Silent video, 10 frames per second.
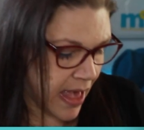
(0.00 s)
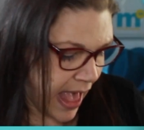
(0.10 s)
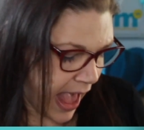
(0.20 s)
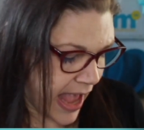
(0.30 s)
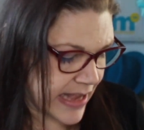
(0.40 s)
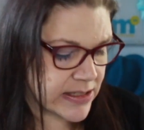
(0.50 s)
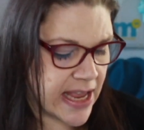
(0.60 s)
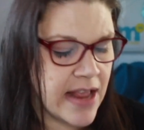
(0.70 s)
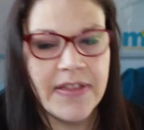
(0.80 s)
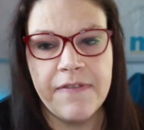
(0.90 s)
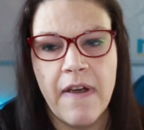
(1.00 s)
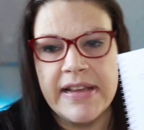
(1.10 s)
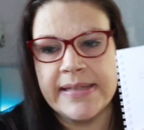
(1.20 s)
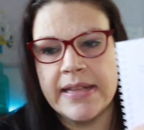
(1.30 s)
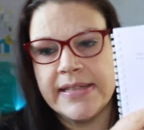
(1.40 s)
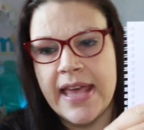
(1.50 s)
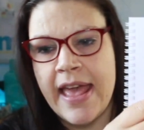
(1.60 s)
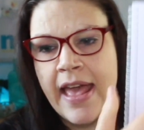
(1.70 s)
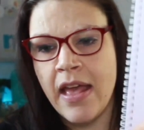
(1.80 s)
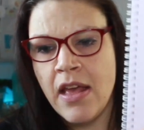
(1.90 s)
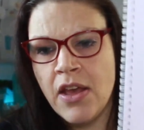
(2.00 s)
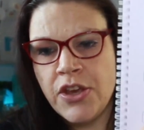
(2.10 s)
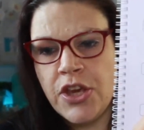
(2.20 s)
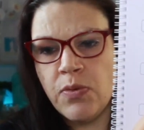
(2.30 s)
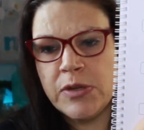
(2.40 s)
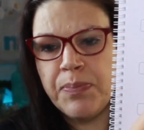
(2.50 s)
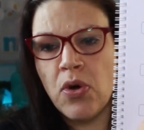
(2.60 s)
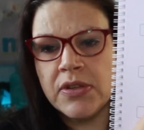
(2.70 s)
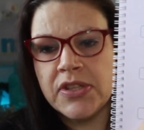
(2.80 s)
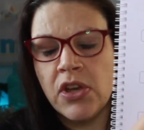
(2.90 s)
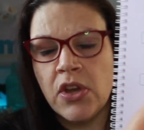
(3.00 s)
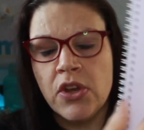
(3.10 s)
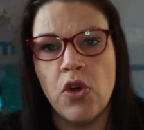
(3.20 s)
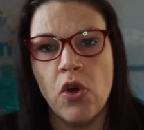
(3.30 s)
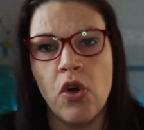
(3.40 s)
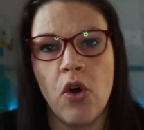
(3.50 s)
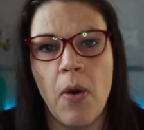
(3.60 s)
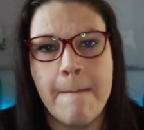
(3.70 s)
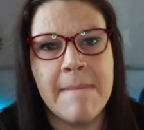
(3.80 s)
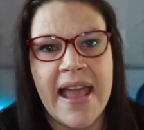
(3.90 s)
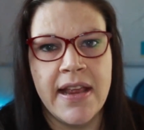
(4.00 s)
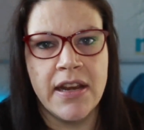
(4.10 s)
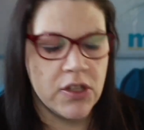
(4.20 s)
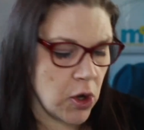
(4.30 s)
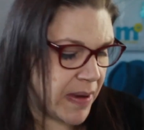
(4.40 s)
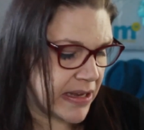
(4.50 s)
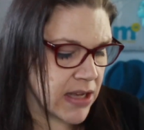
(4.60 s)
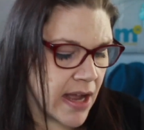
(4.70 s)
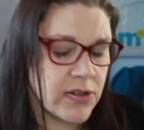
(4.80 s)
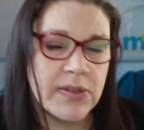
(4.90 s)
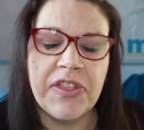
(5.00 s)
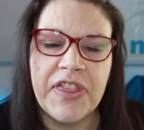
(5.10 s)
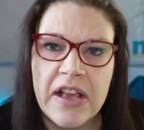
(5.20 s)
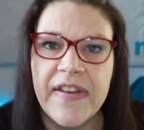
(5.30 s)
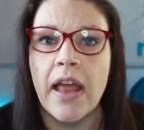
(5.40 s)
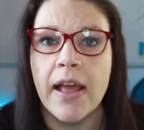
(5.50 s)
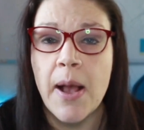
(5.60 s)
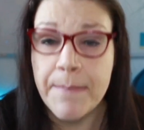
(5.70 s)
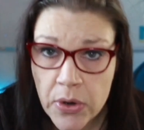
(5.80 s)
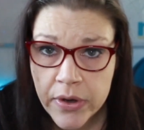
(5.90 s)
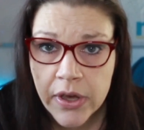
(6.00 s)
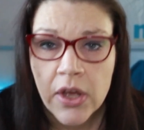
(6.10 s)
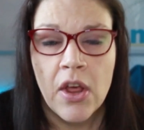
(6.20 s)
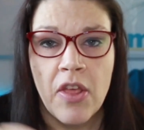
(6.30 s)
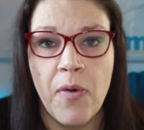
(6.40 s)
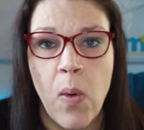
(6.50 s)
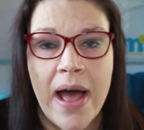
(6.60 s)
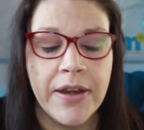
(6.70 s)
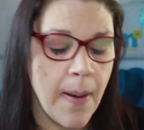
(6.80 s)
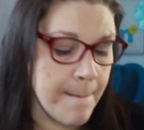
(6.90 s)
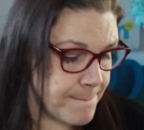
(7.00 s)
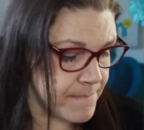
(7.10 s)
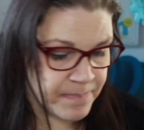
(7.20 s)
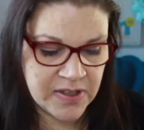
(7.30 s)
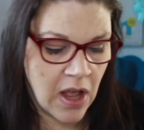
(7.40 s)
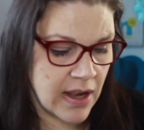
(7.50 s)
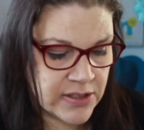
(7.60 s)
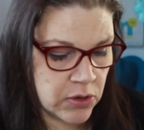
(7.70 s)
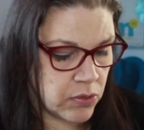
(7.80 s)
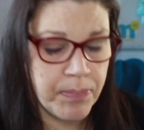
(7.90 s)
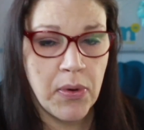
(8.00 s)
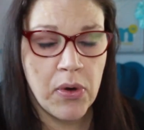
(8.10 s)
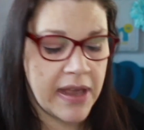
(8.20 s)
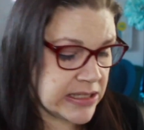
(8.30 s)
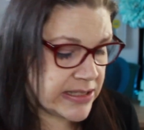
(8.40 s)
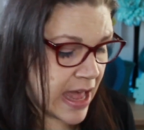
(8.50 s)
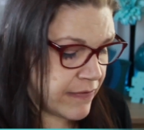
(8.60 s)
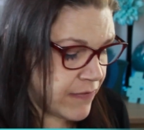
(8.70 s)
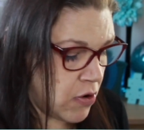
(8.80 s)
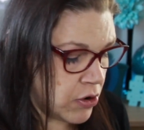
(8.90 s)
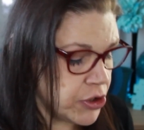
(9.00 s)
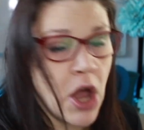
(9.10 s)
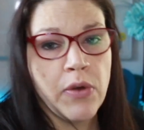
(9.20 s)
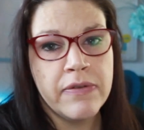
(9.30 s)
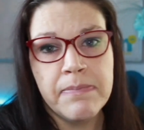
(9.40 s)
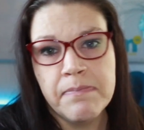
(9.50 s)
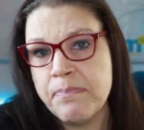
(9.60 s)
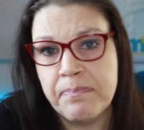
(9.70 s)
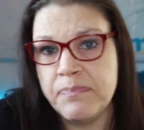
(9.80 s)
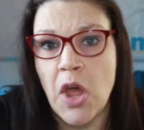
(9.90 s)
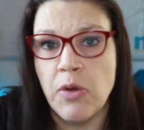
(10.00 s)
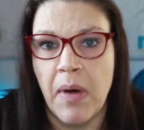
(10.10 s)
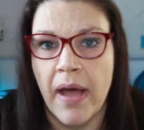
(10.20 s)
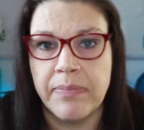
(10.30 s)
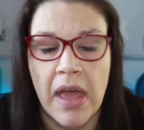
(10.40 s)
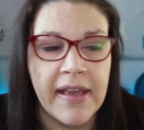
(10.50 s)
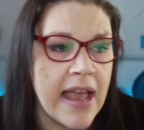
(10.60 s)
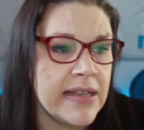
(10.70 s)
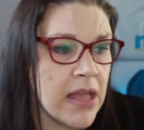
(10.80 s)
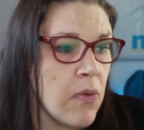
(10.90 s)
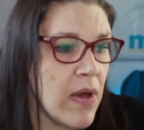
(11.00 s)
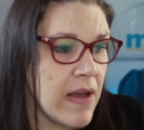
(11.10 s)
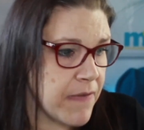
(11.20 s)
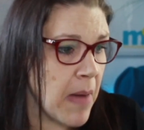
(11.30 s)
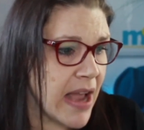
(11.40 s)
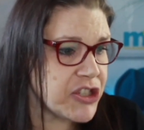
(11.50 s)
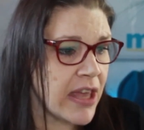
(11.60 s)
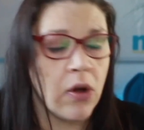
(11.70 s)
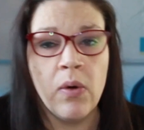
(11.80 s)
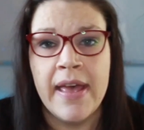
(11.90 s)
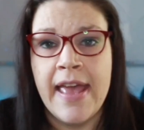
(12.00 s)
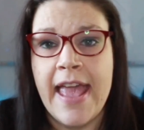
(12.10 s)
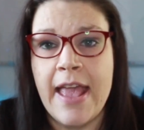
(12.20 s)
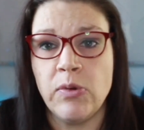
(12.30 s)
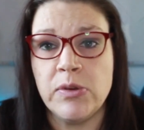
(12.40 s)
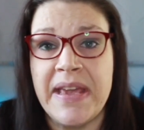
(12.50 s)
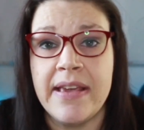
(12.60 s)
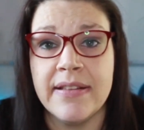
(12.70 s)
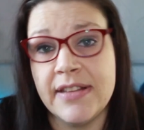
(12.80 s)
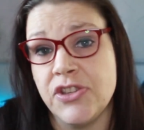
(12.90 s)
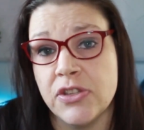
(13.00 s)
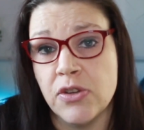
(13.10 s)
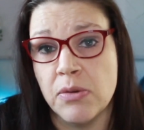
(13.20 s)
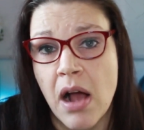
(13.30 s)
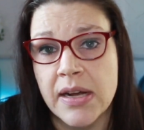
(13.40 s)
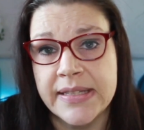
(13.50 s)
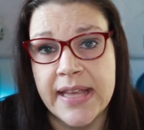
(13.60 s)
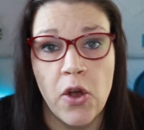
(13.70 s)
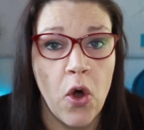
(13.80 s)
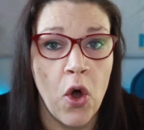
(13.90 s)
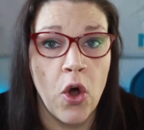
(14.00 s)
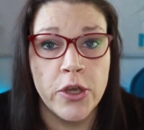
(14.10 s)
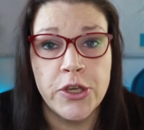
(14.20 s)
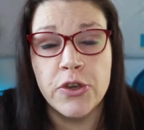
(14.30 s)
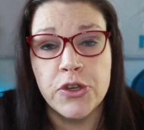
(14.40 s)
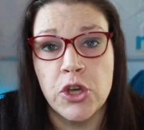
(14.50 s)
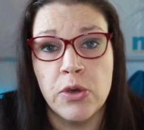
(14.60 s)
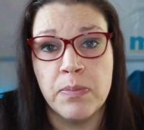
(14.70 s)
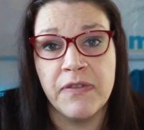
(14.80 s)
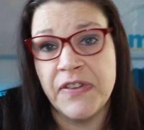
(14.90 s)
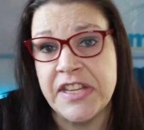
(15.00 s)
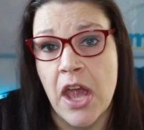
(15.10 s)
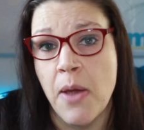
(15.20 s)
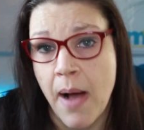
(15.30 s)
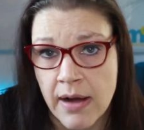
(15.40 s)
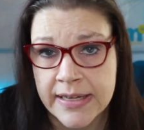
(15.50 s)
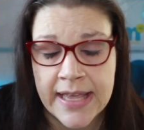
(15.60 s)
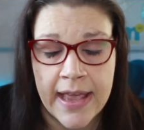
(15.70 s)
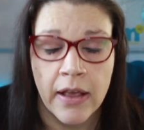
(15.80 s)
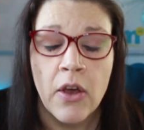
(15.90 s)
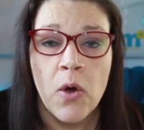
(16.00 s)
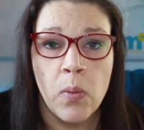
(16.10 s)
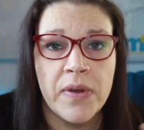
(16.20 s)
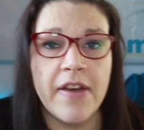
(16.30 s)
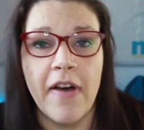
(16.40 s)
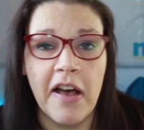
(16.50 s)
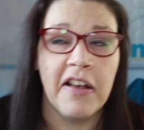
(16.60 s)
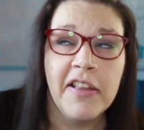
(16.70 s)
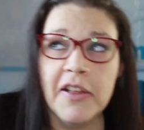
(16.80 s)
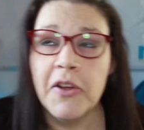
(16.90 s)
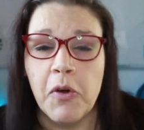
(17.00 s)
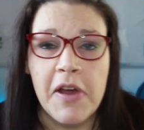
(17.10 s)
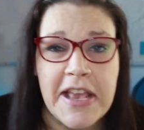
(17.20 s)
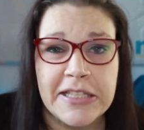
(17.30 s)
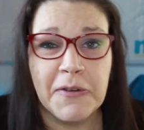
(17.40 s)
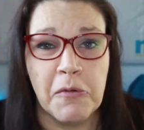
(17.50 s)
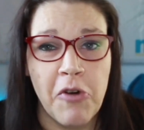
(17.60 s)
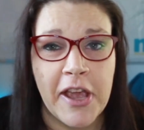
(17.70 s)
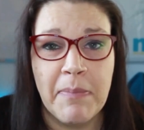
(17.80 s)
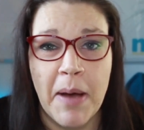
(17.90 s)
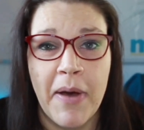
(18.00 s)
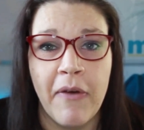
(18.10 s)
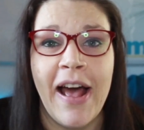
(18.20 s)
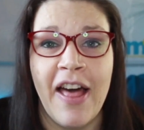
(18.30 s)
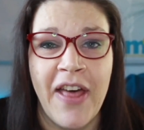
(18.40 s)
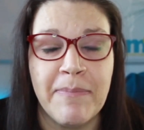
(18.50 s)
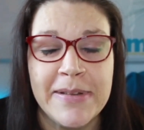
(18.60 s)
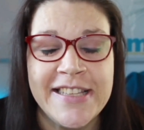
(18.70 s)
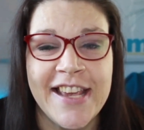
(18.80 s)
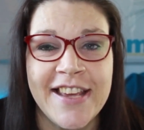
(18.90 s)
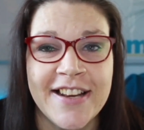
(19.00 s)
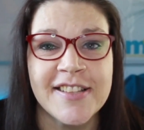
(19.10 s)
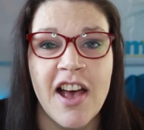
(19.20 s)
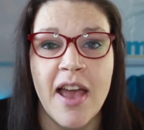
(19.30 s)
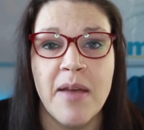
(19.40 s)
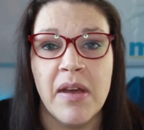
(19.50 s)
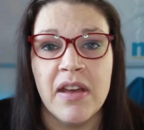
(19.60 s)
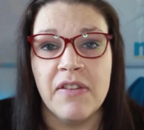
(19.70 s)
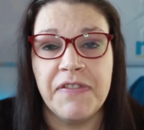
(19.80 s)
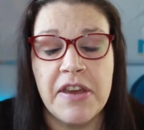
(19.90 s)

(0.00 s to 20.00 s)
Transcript: and in the very center here you would put your main topic title. So think of it like a book. The one title the book is therefore known known by. Okay, so for my channel, it would be digital marketing or YouTube video marketing, whatever is rocking my boat at that particular time. For you